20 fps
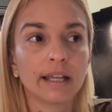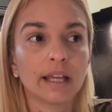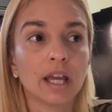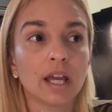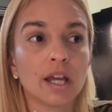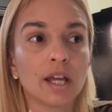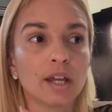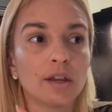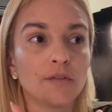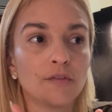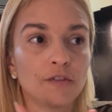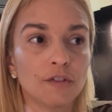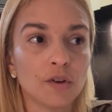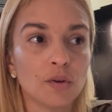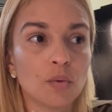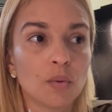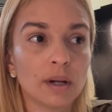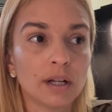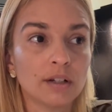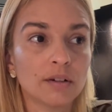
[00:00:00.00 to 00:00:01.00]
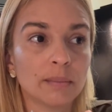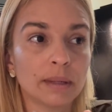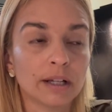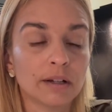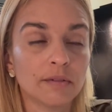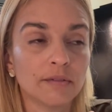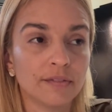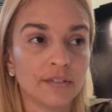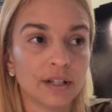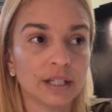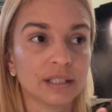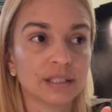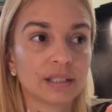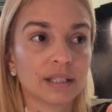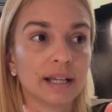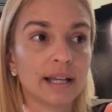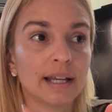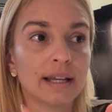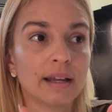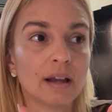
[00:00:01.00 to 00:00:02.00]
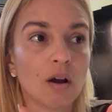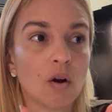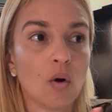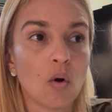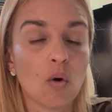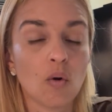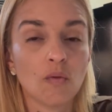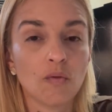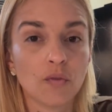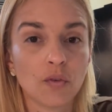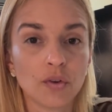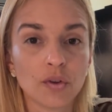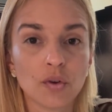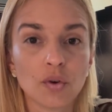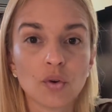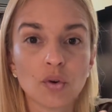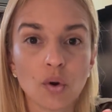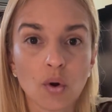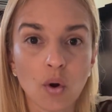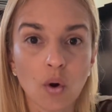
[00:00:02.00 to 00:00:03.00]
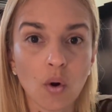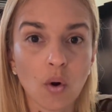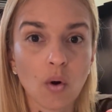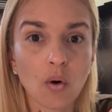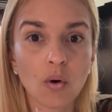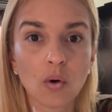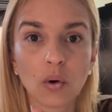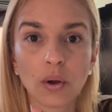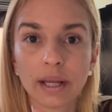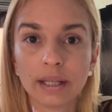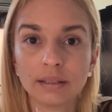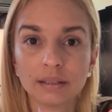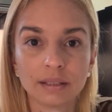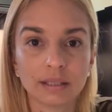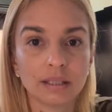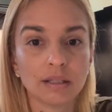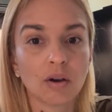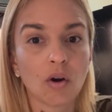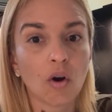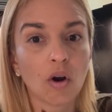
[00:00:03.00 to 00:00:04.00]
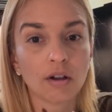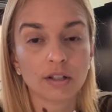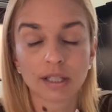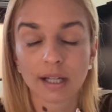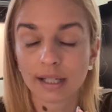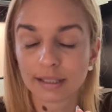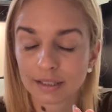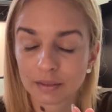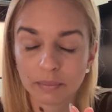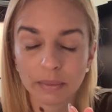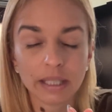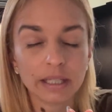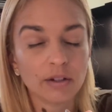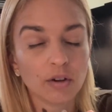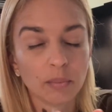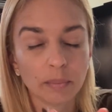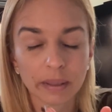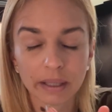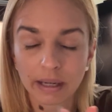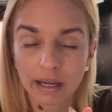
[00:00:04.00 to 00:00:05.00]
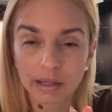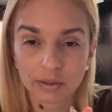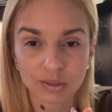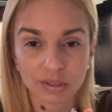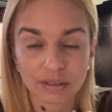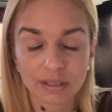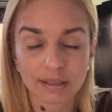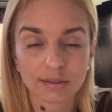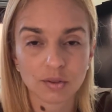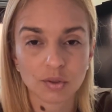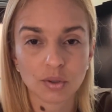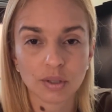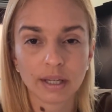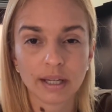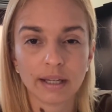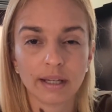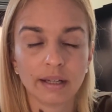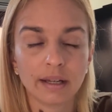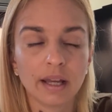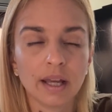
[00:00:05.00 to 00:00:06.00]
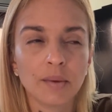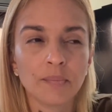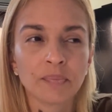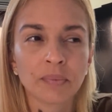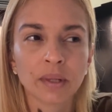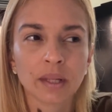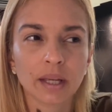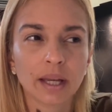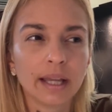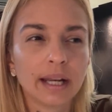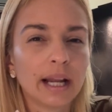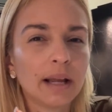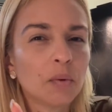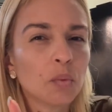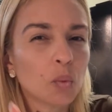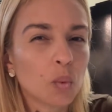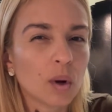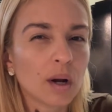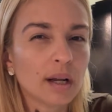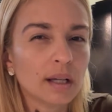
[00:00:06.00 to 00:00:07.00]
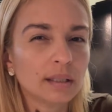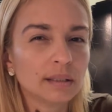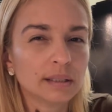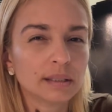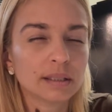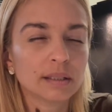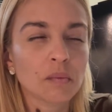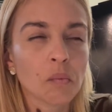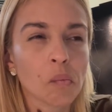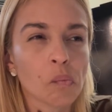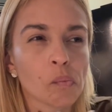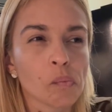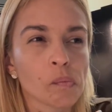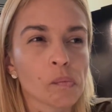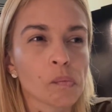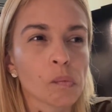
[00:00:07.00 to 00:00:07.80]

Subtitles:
Like if you want to manifest a home for you, go and see as many open houses as you can. And I was